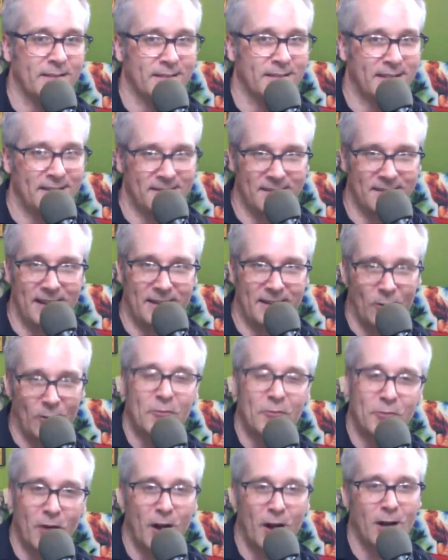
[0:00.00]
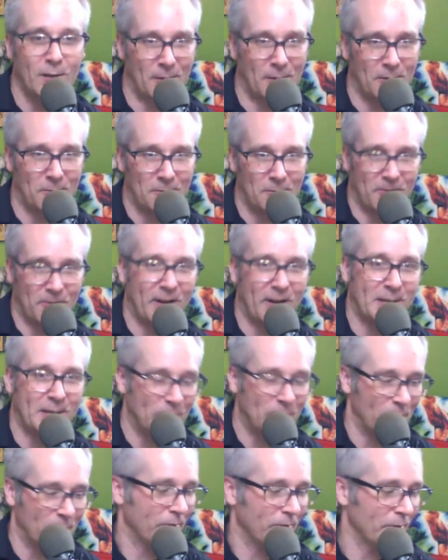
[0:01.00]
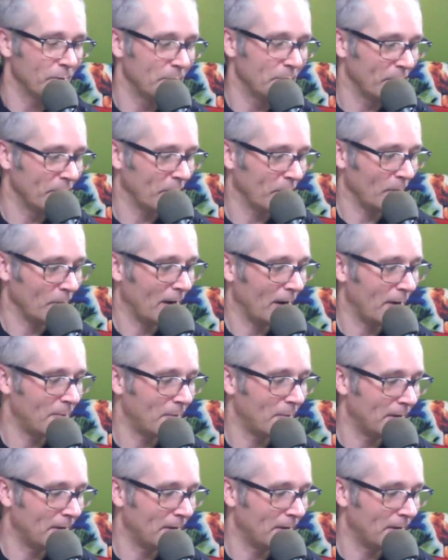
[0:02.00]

And I know I've talked about Frankenmuth with you before, Rob,